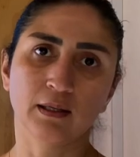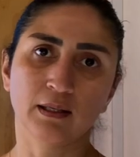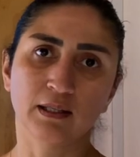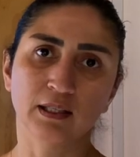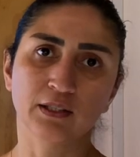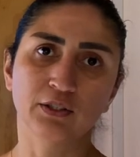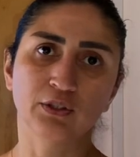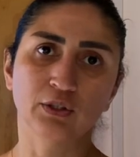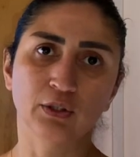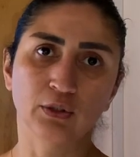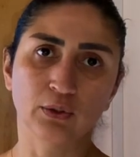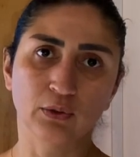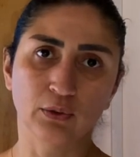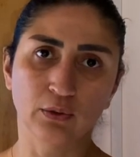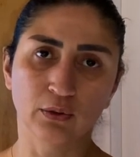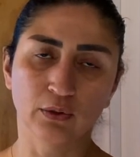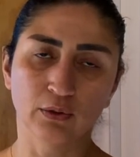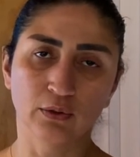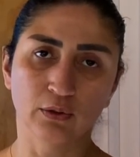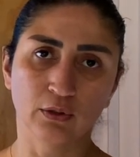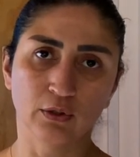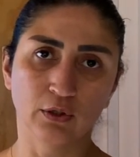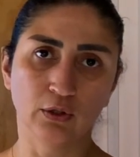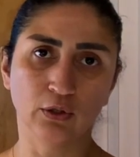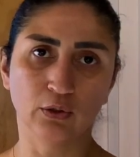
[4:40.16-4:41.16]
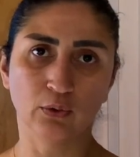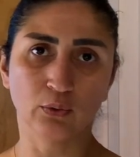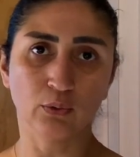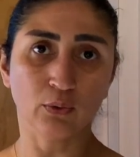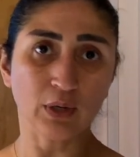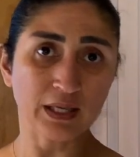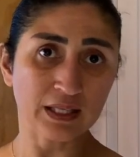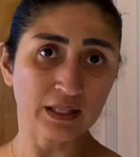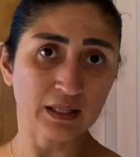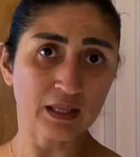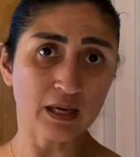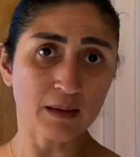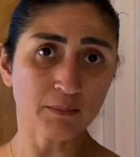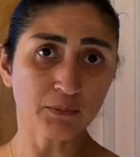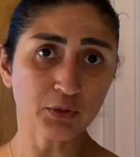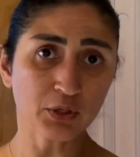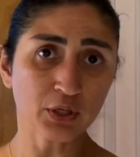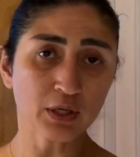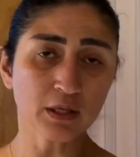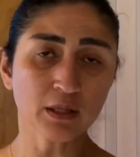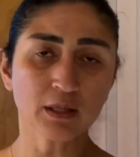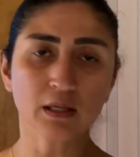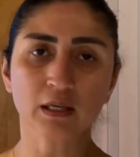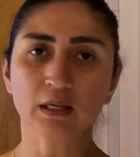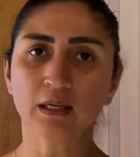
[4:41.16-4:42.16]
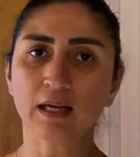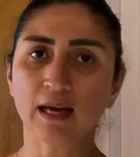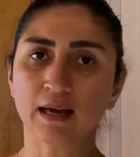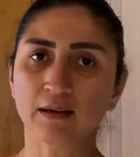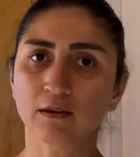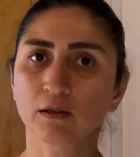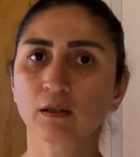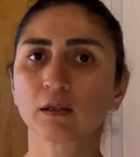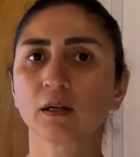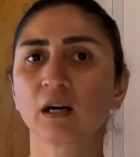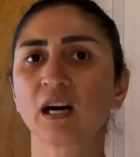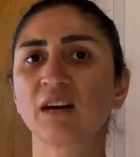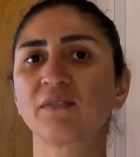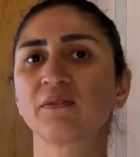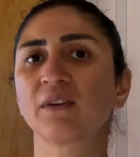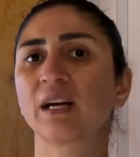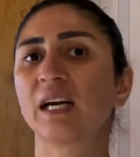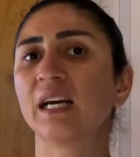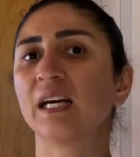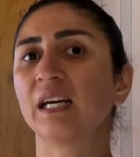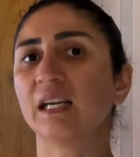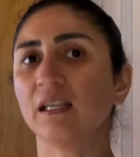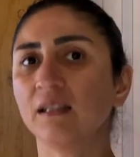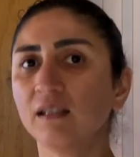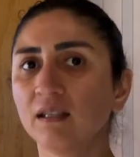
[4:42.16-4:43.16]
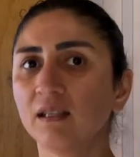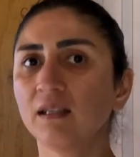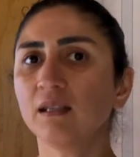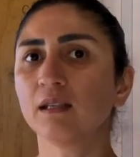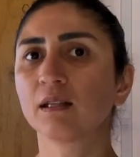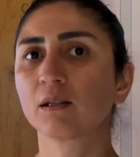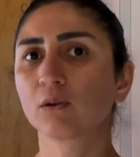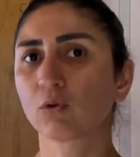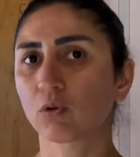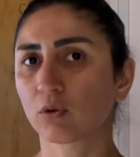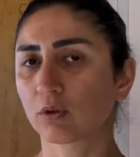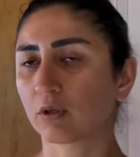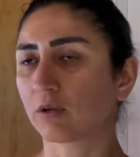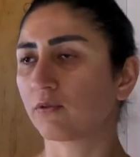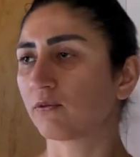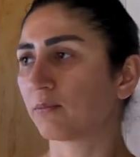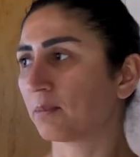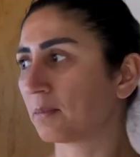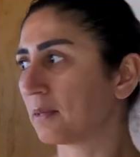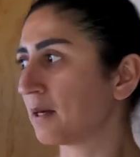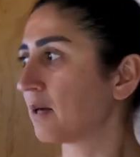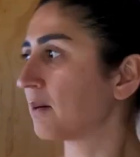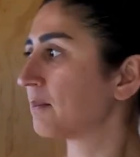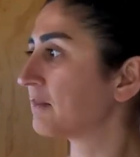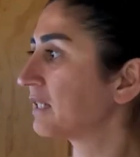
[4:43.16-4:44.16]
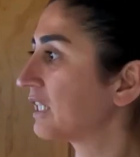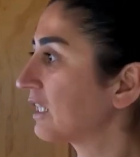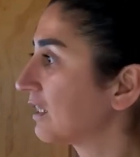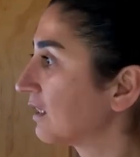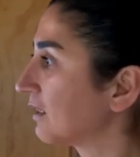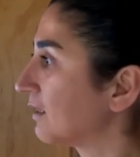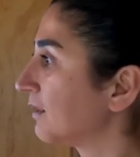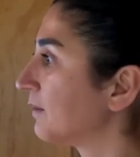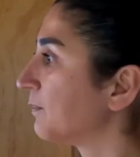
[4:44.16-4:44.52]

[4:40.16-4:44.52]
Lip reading: section 2 exemption, they cannot have any sort of plumbing.